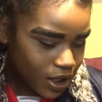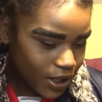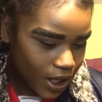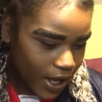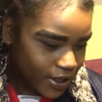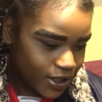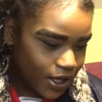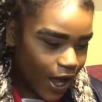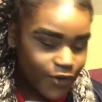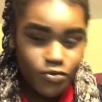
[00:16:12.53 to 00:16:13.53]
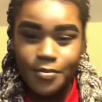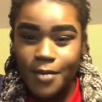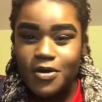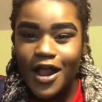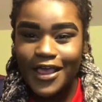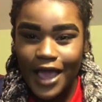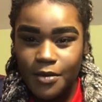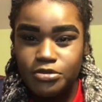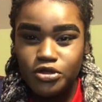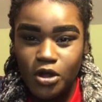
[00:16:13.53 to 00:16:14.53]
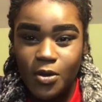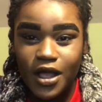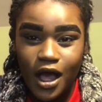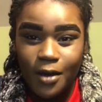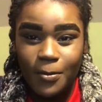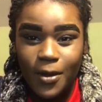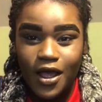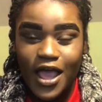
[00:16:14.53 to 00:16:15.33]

Like, I remember I kept throwing up,